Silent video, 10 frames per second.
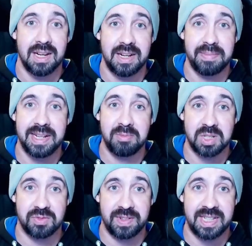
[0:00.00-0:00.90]
Llymlaen was
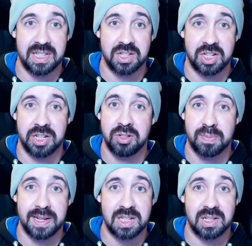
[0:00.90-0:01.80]
a researcher who
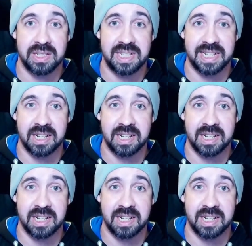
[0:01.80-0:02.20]
specialised in